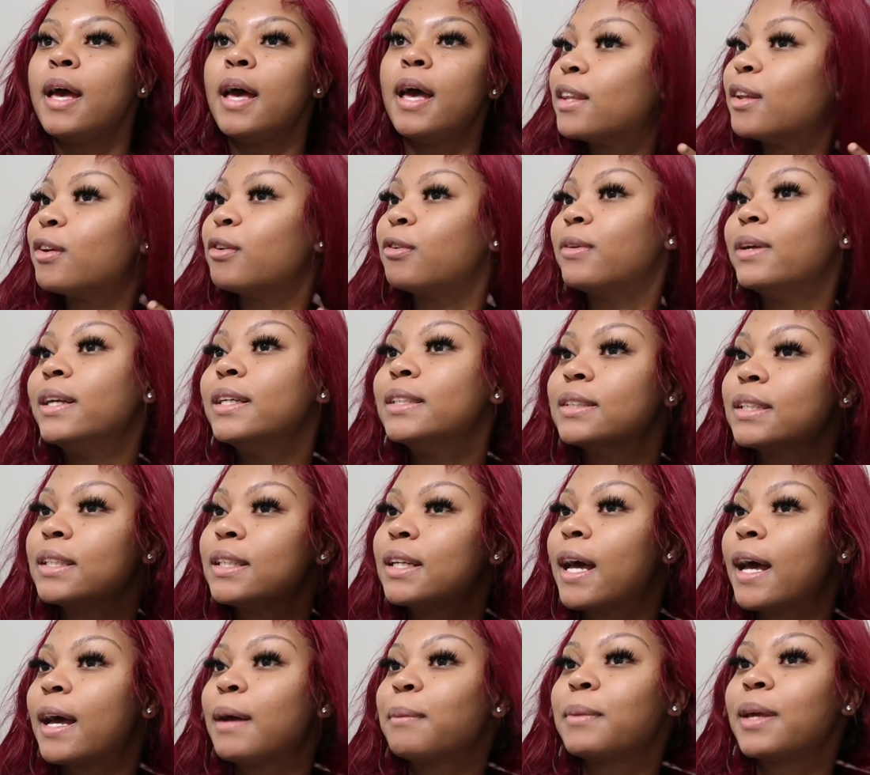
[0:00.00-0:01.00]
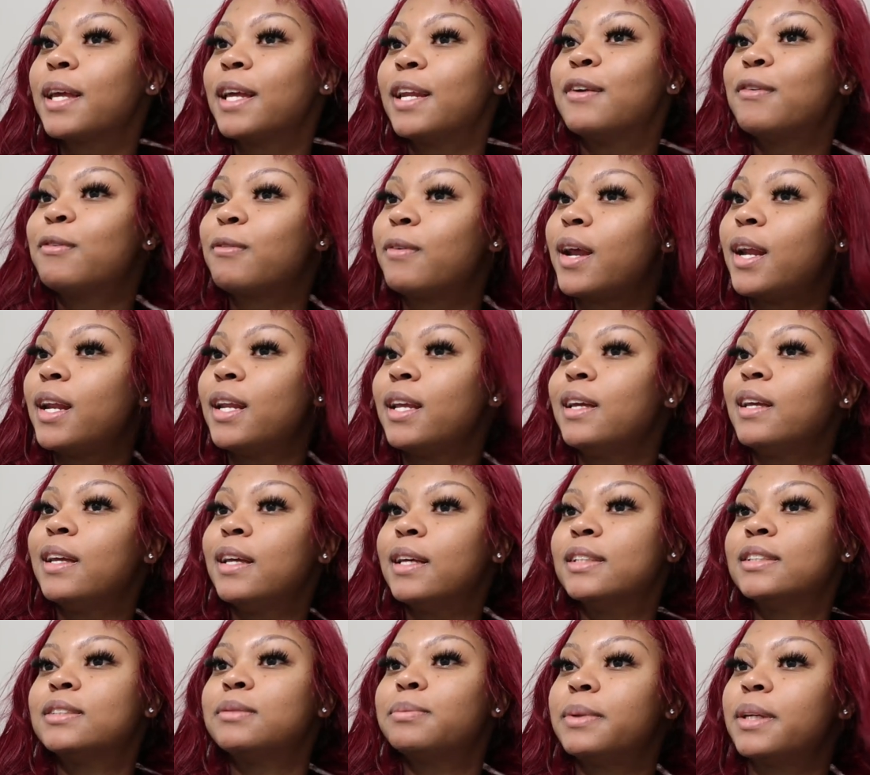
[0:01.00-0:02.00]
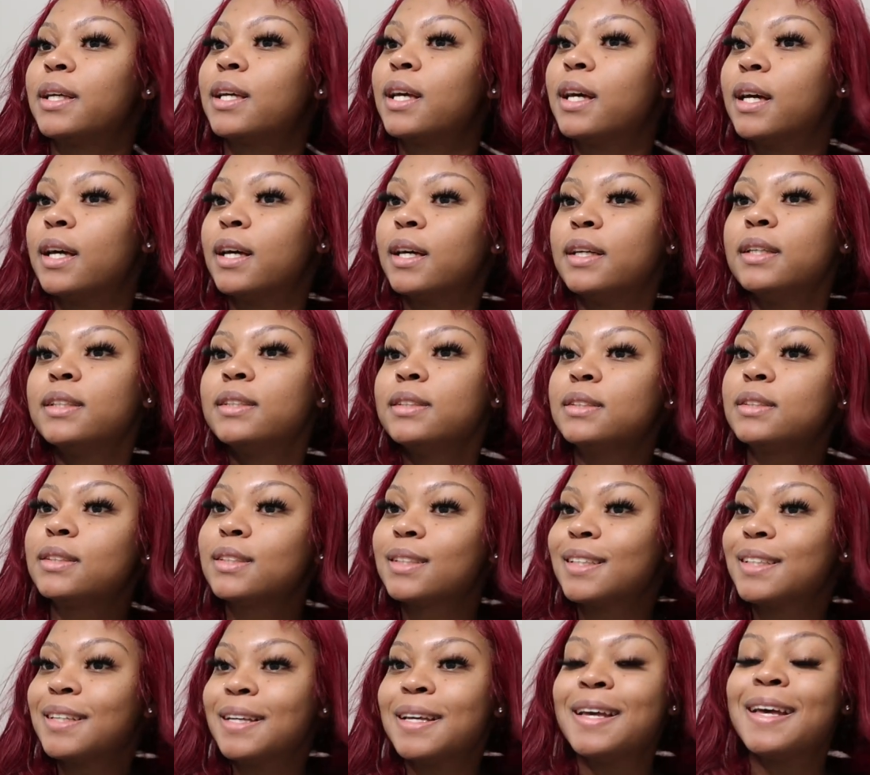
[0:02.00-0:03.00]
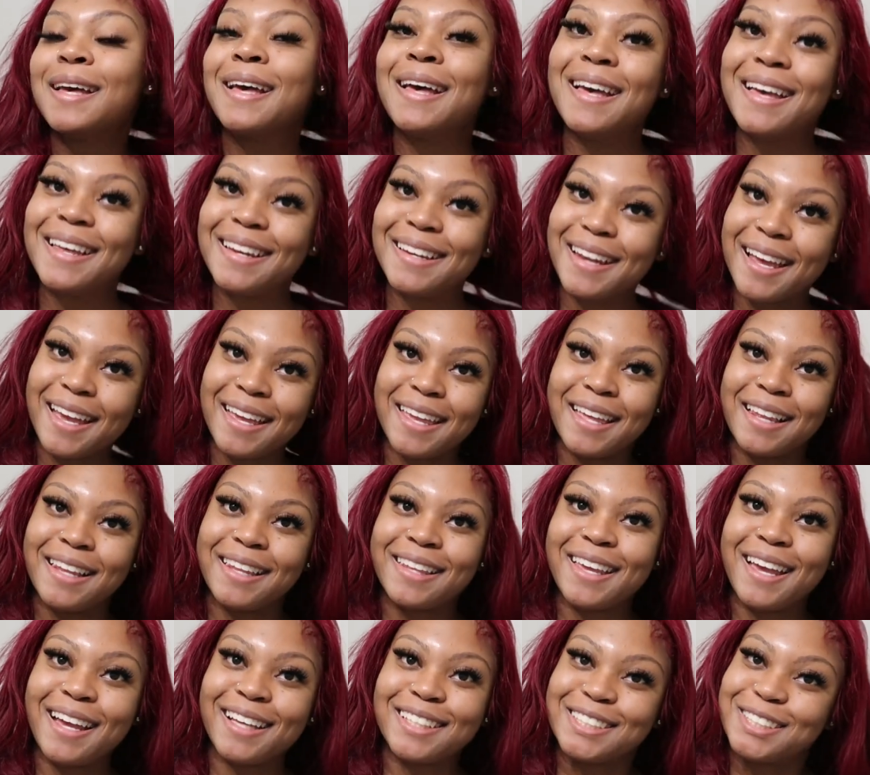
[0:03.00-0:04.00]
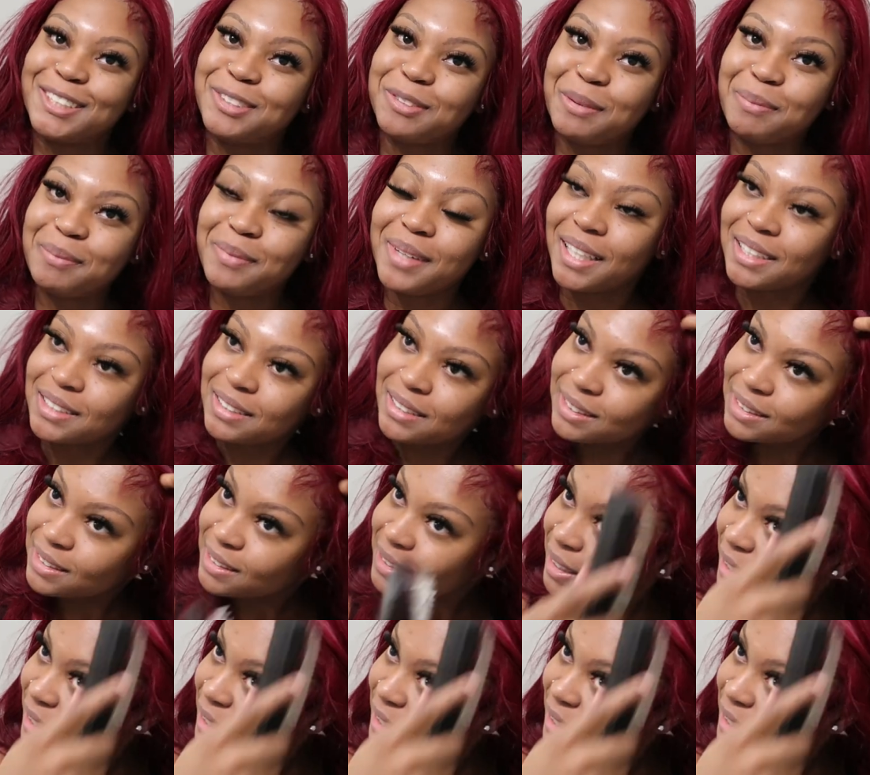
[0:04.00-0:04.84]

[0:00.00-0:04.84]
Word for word: And the reason I'm getting ready is because Nyielle has swim lessons